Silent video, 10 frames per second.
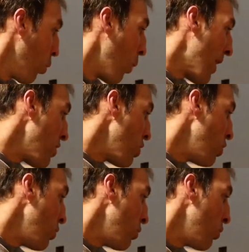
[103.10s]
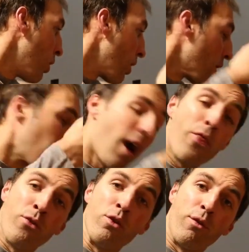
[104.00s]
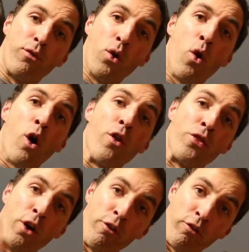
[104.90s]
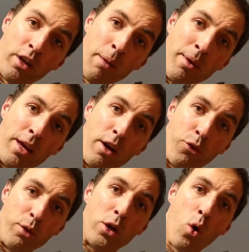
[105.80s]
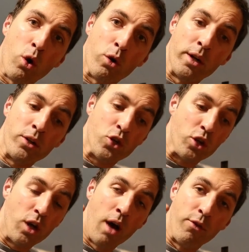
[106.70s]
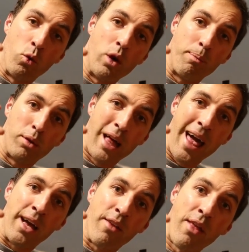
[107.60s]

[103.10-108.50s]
when you cut through the floor, there's going to be 3/4 inch of the wood plank.